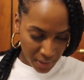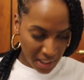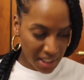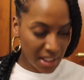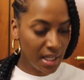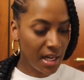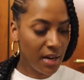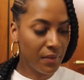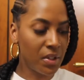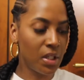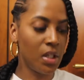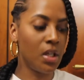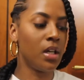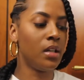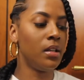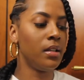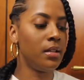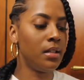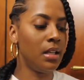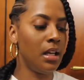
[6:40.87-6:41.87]
And then after the
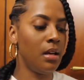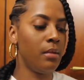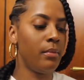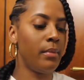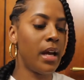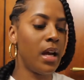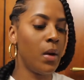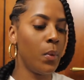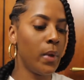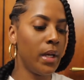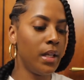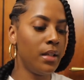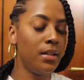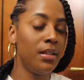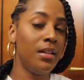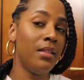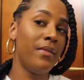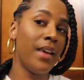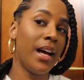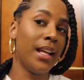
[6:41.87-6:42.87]
Colosseum, I went
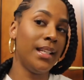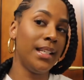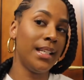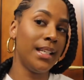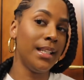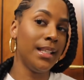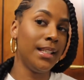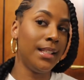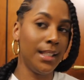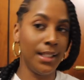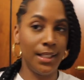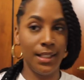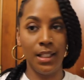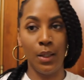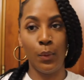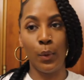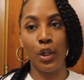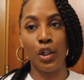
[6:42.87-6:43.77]
to the Vatican City,